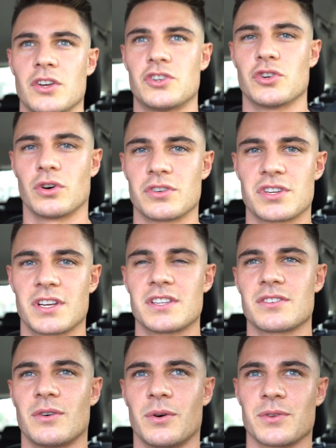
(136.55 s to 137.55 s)
Georgia
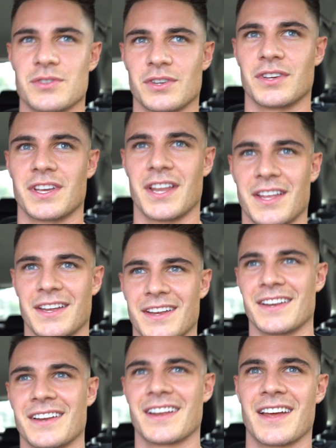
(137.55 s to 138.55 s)
is also
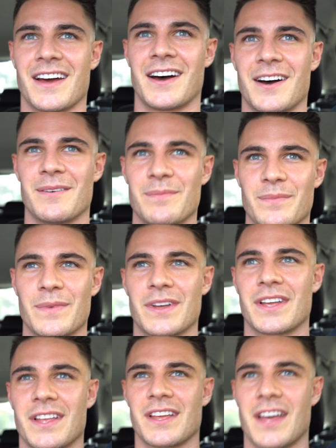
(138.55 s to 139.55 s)
getting
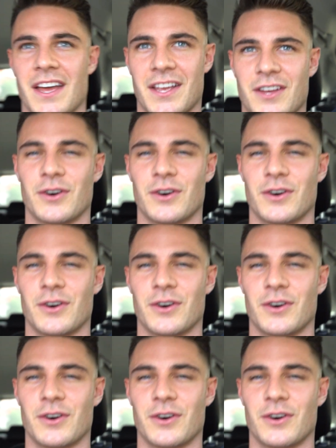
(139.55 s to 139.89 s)
a